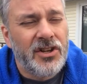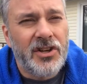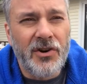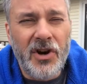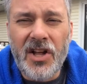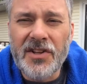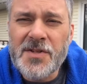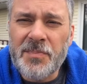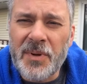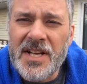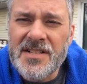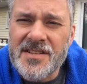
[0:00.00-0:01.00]
Go to all these
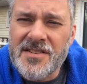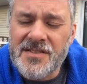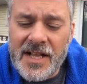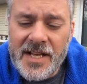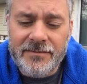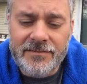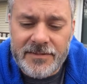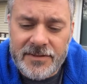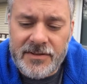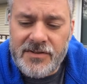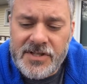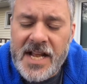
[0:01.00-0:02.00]
places like
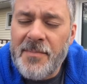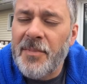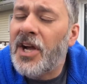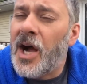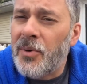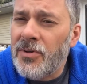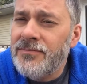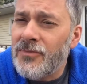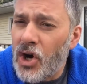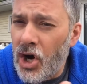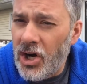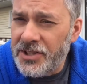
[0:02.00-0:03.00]
name a couple
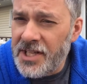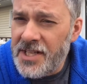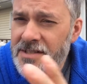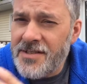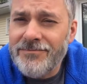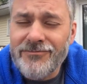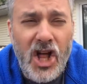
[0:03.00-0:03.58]
Aldi's,